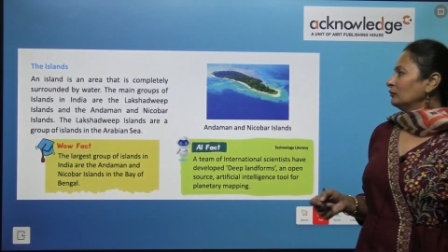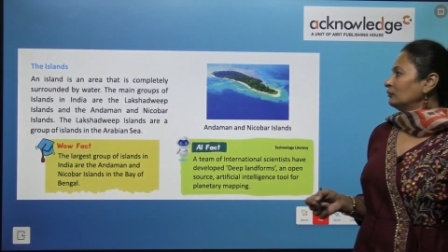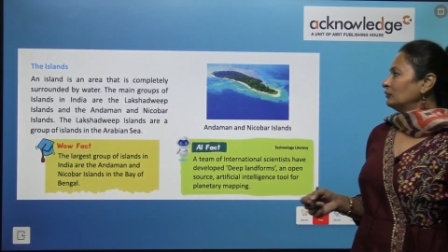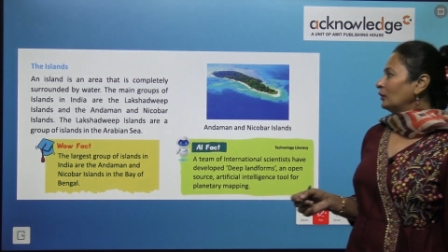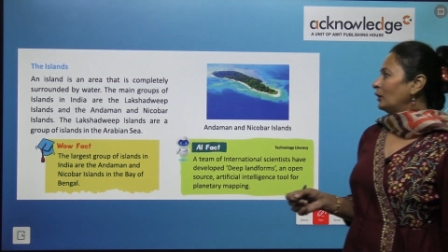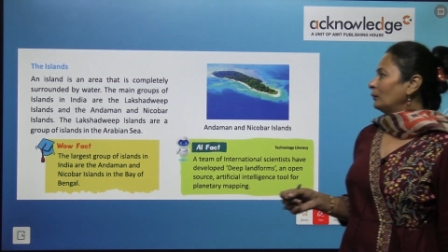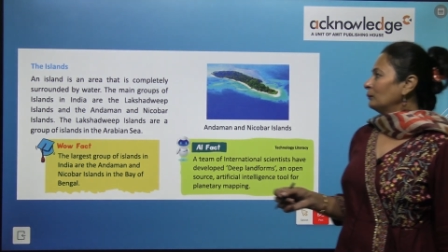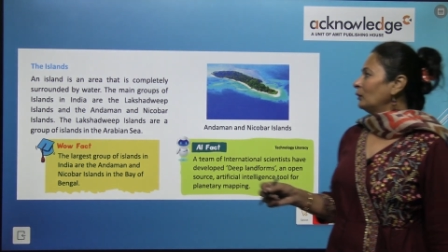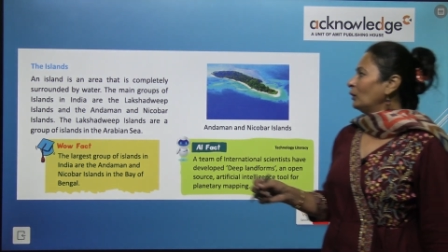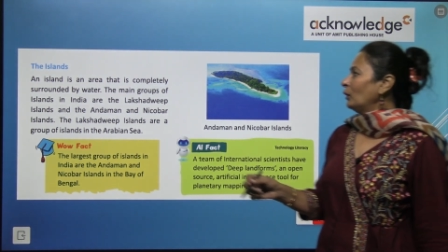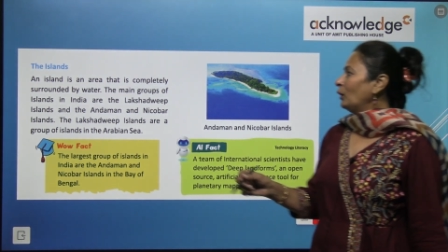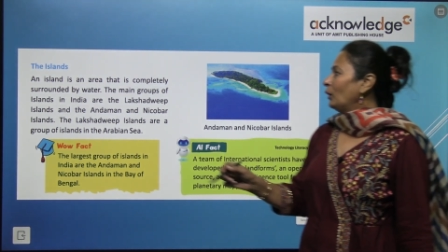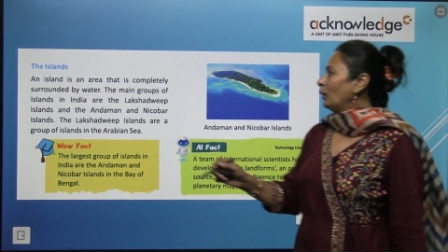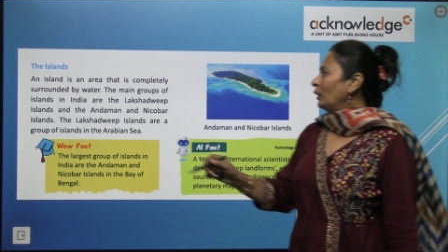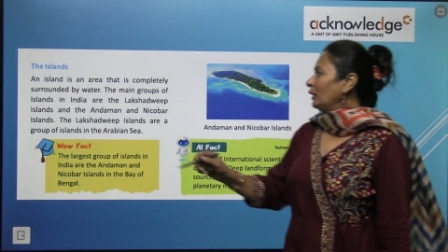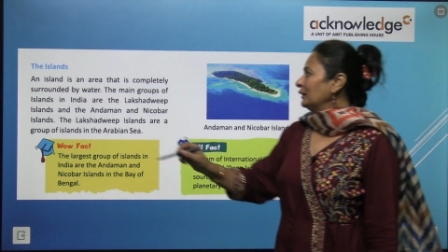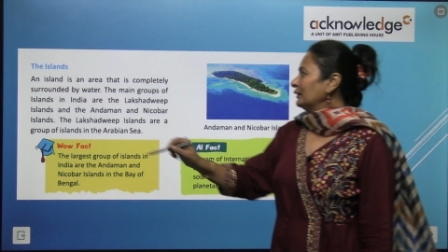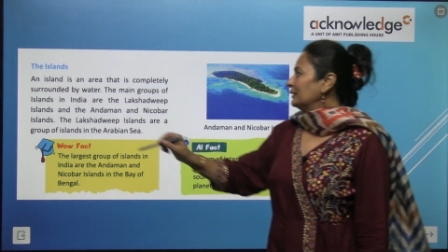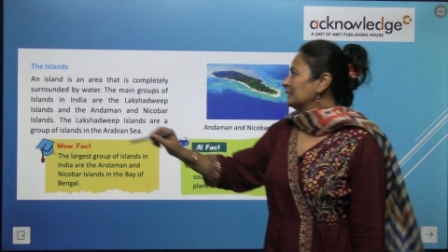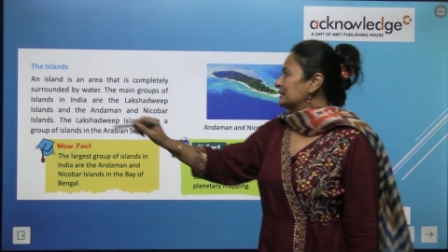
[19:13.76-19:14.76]
from
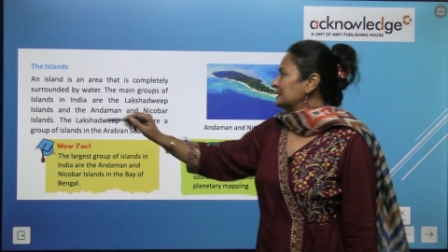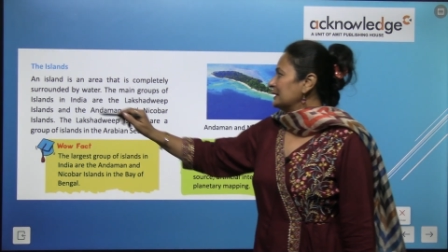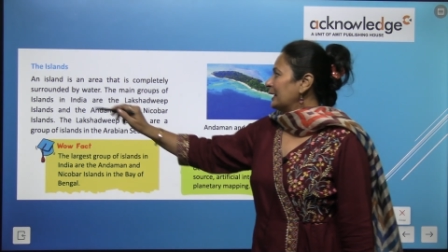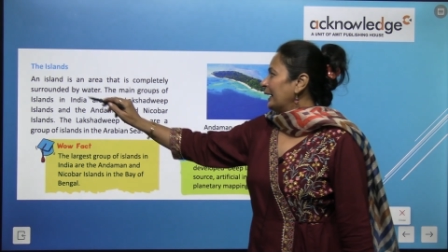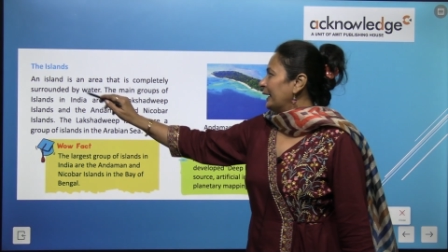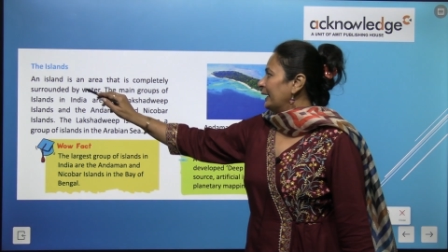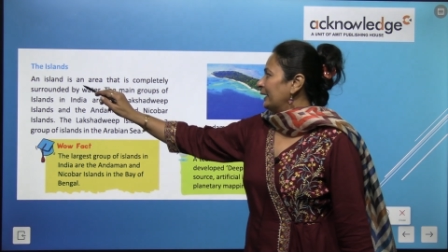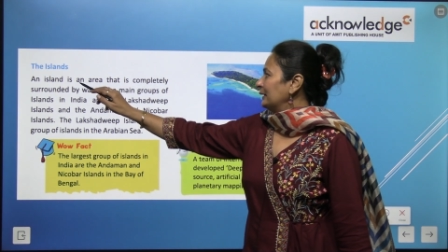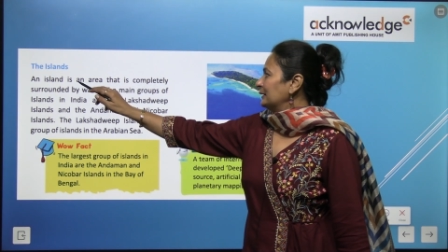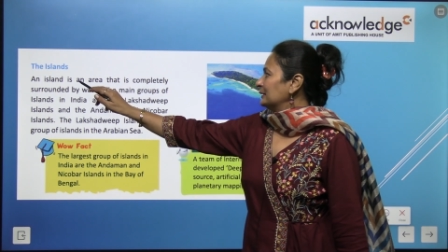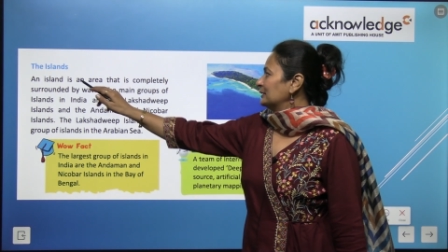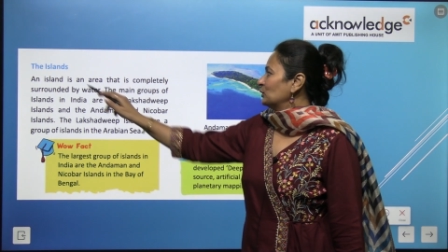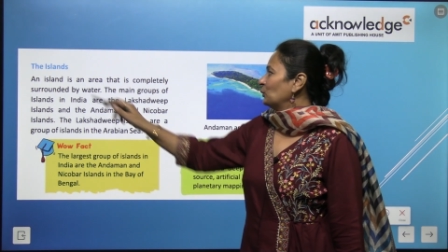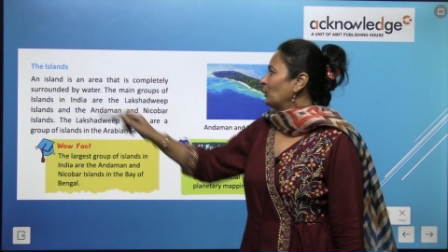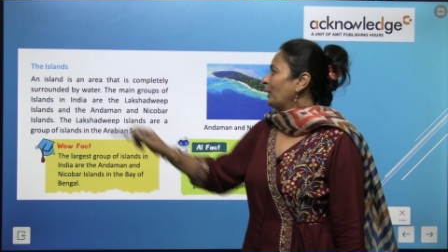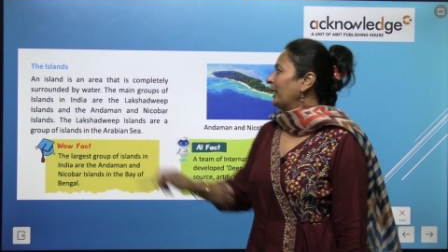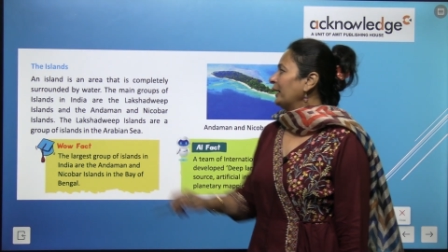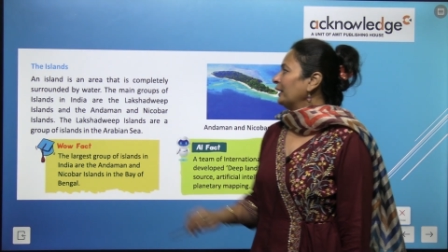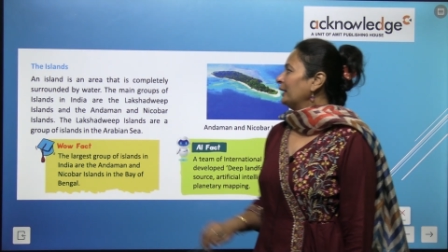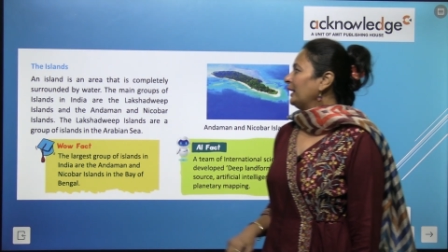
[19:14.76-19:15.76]
all the sides. So,
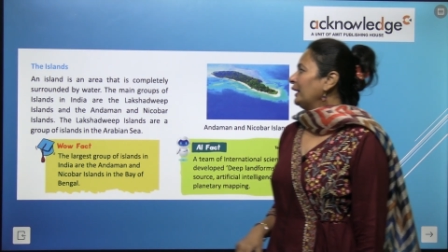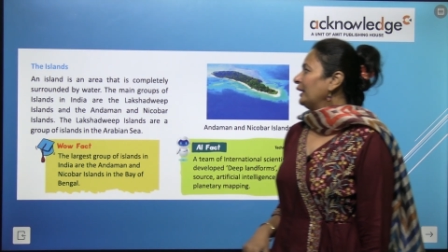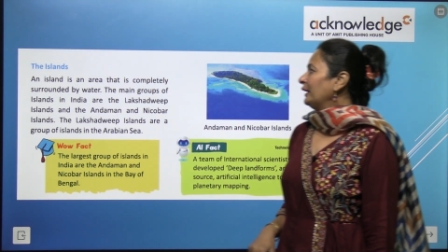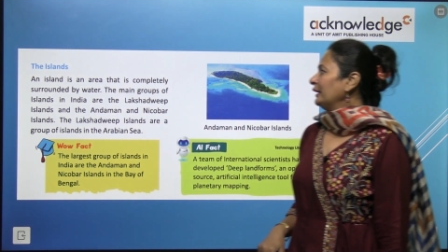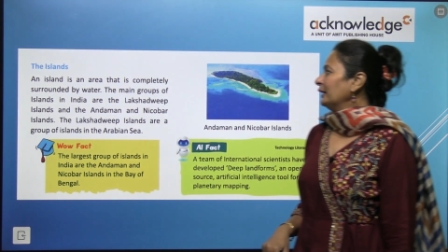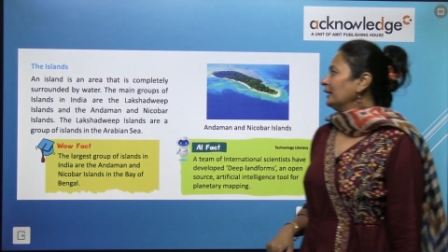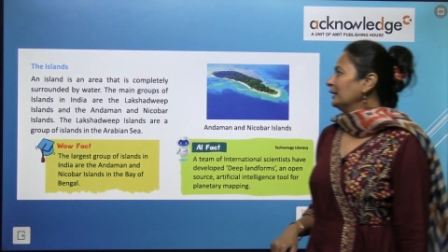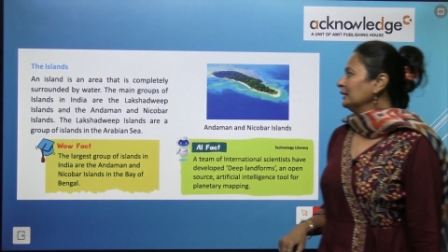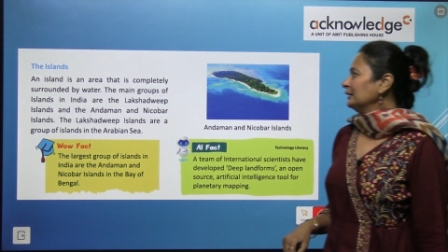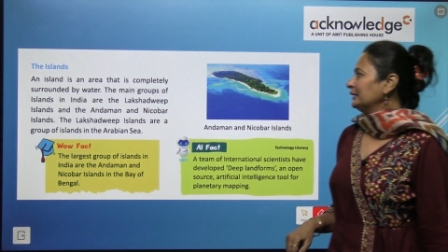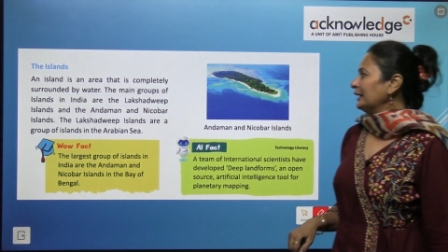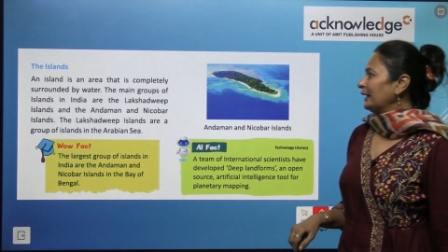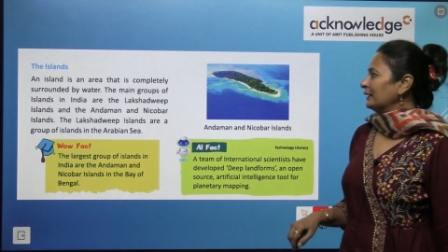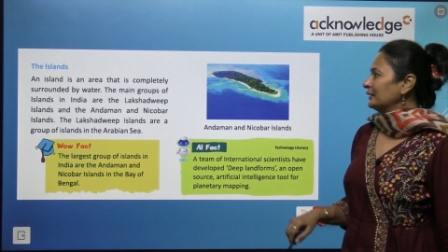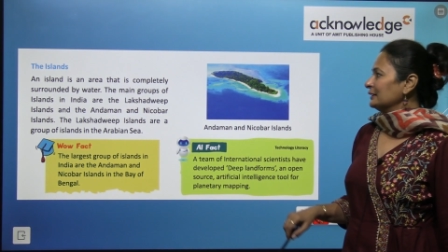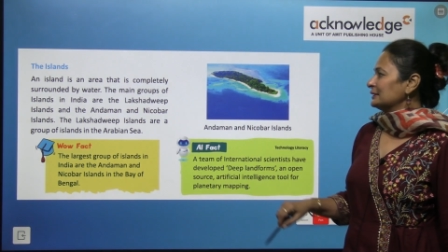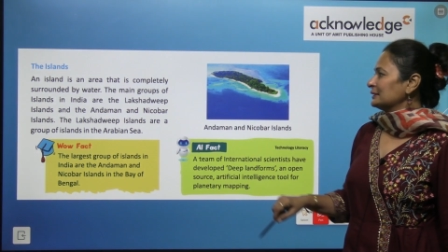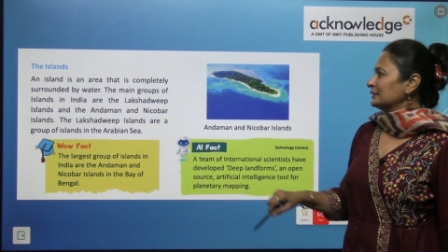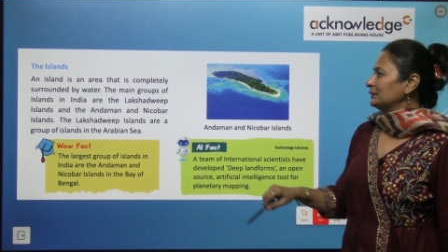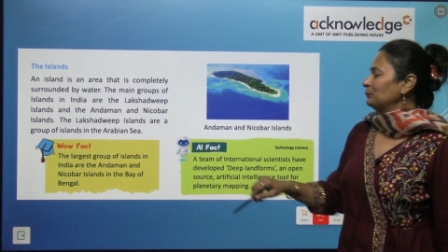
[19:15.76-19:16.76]
an area that is